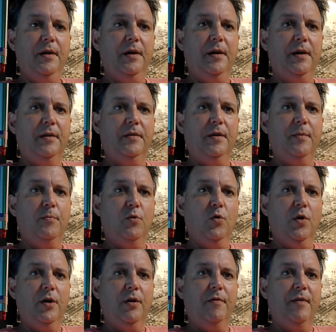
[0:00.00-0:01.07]
at the
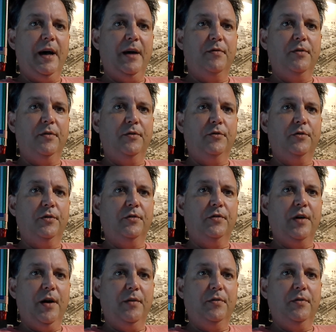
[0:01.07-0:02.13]
port of Athens, just
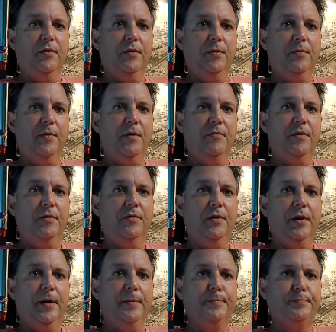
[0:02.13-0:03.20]
south of the
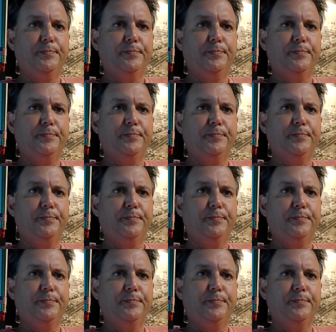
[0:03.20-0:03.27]
city.